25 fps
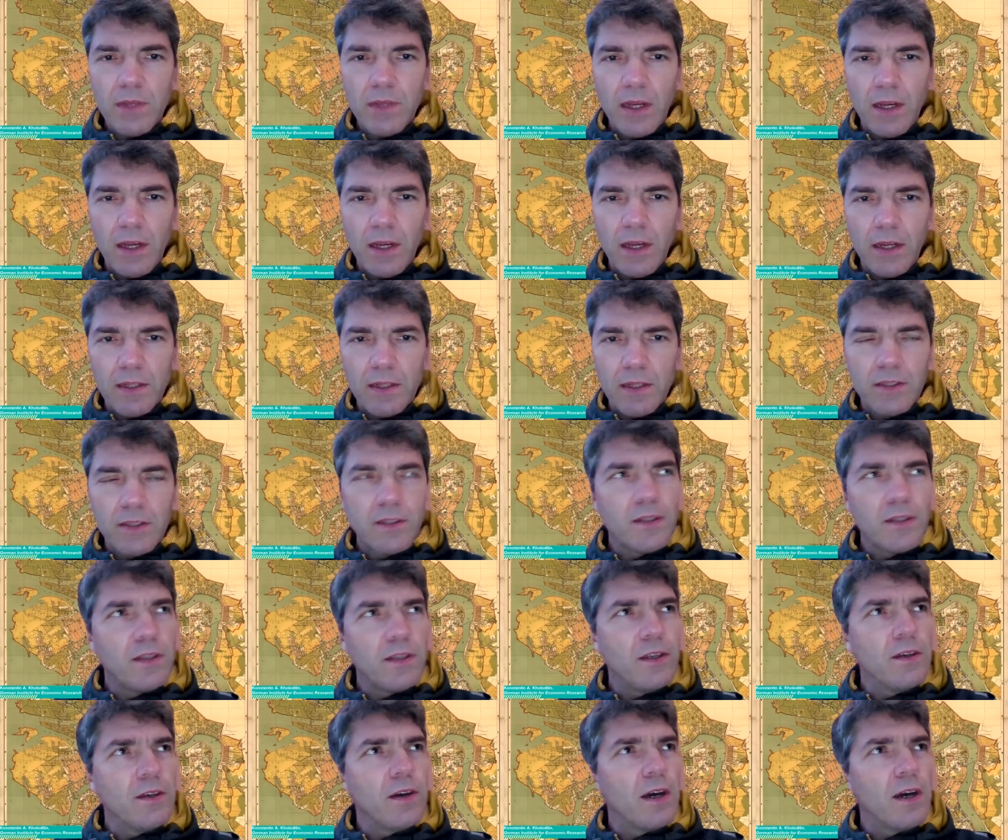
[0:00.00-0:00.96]
And
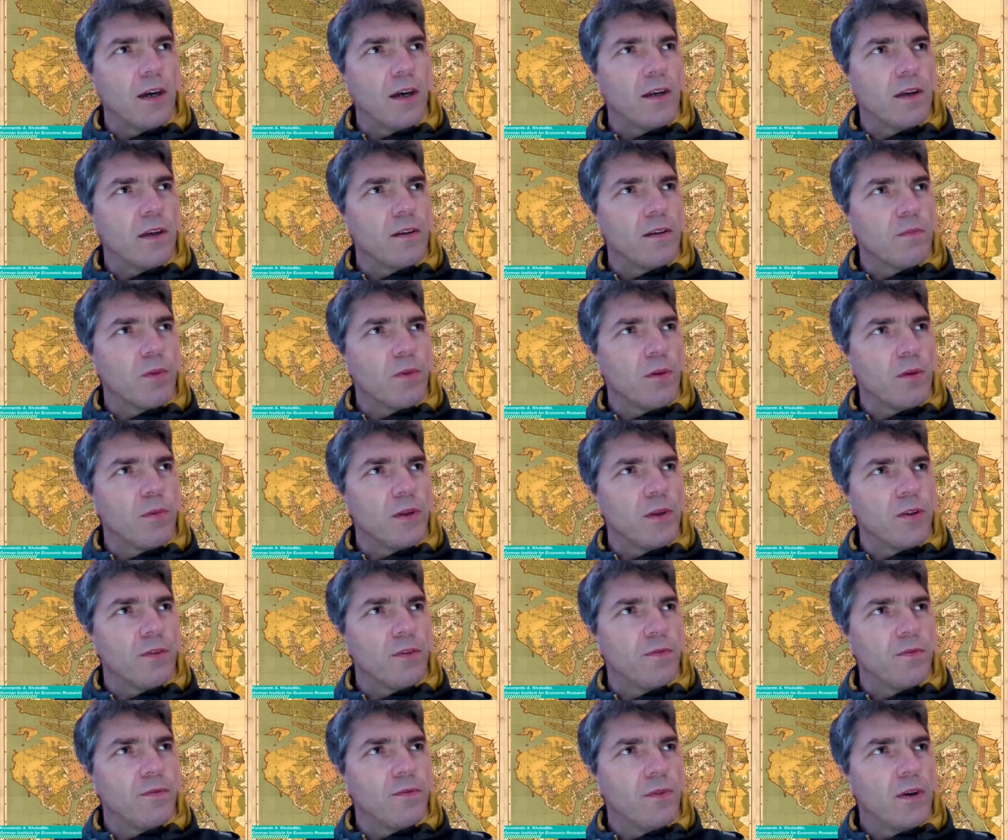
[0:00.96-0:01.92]
probably
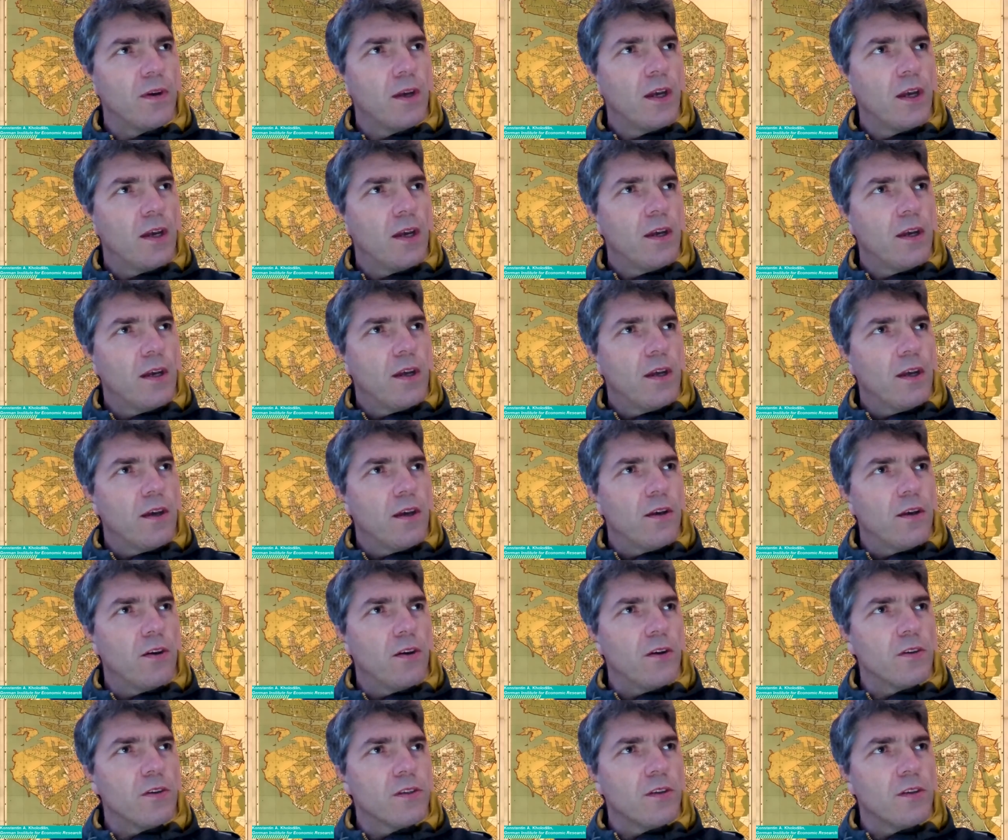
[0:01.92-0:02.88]
you've
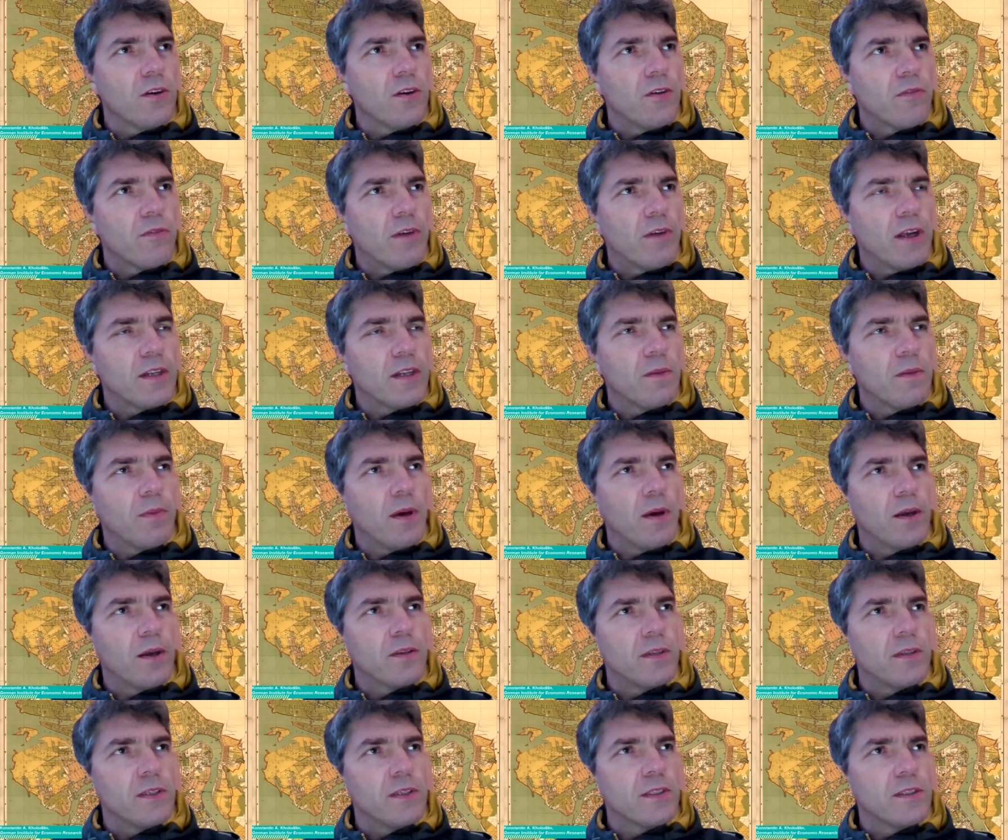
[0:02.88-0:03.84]
heard or read
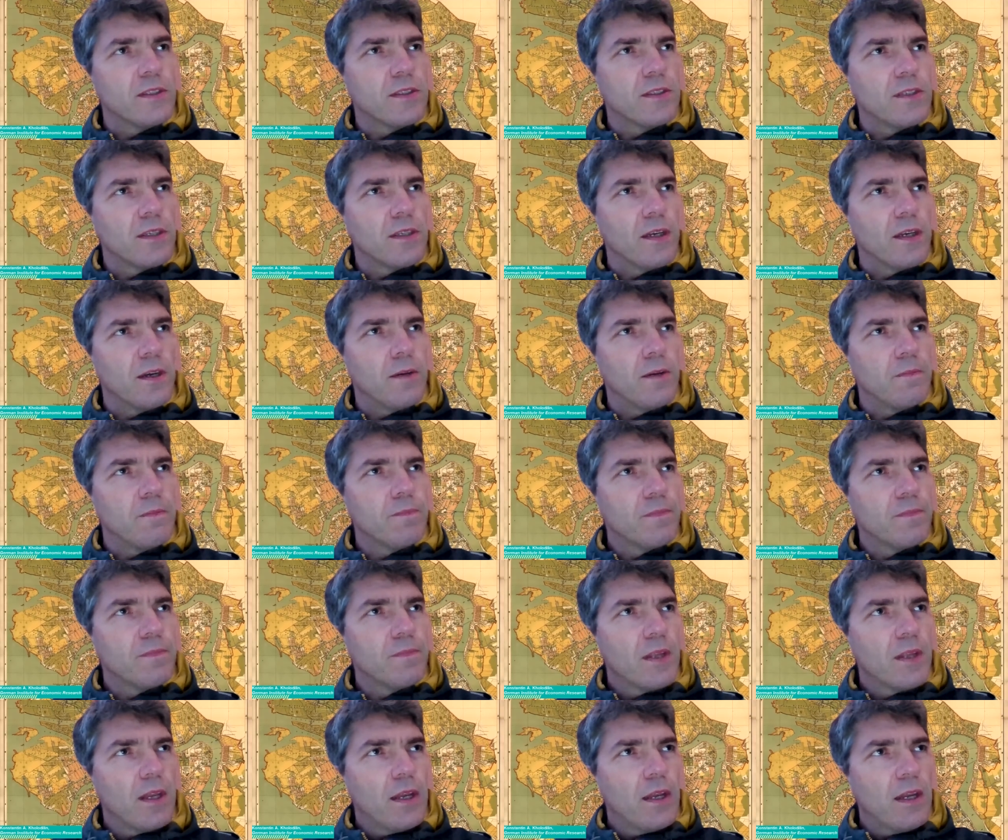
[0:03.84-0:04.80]
about this
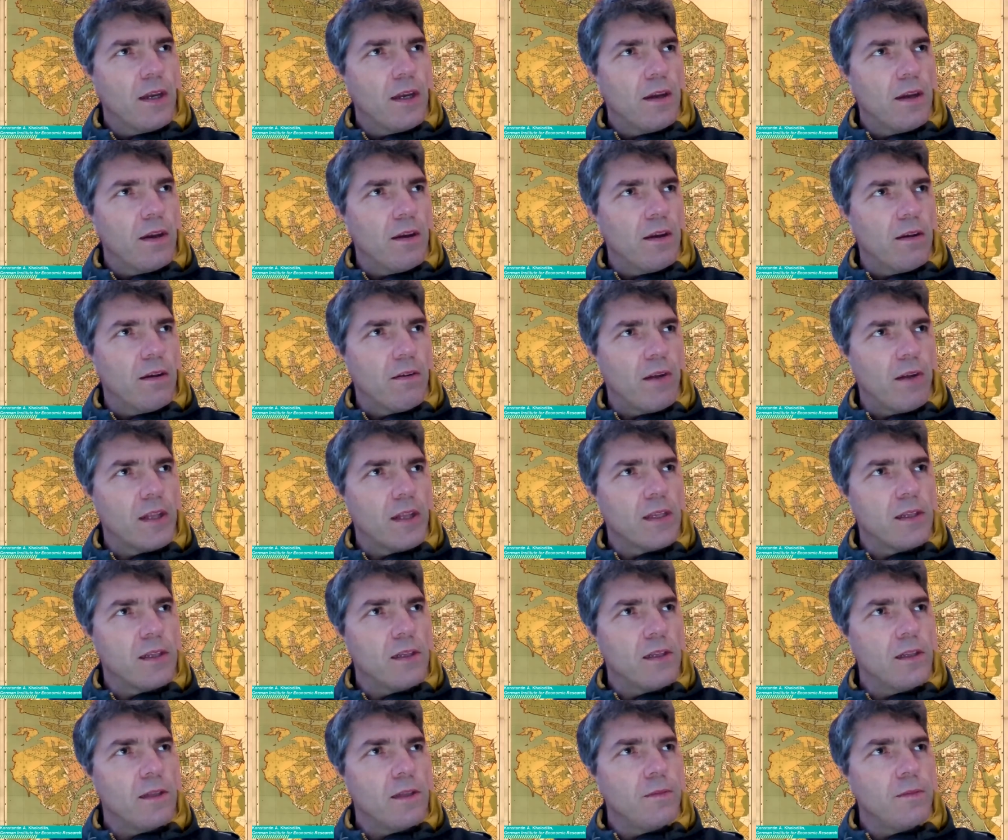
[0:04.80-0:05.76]

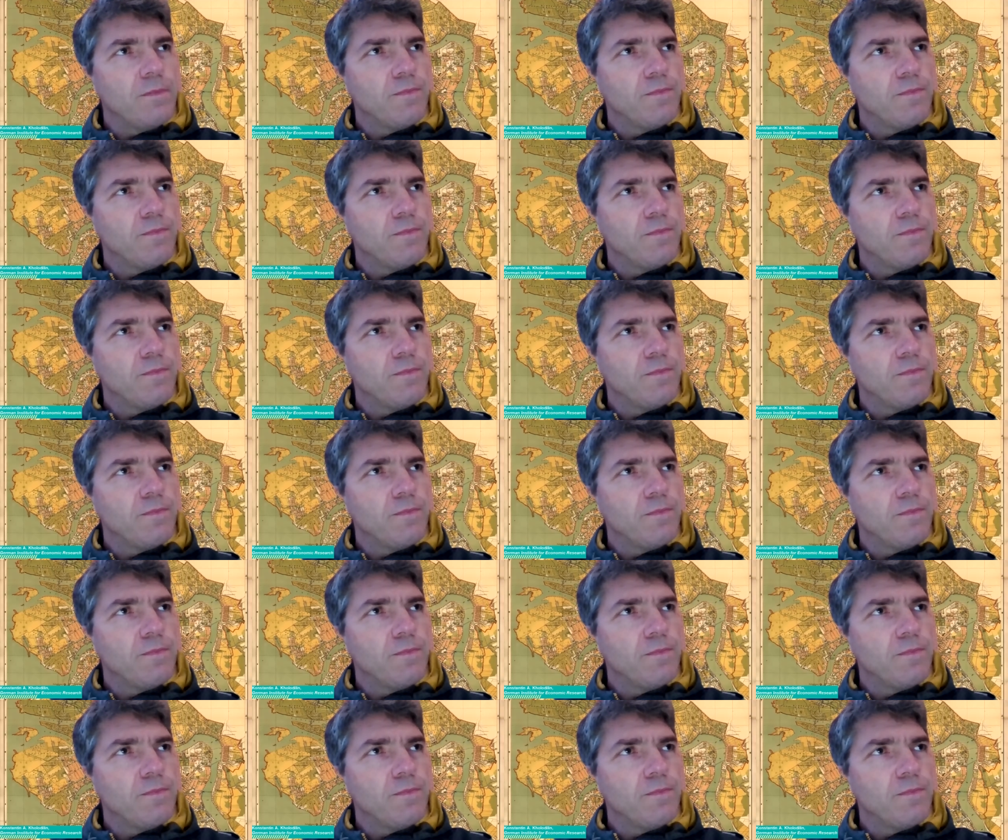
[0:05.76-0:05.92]
rental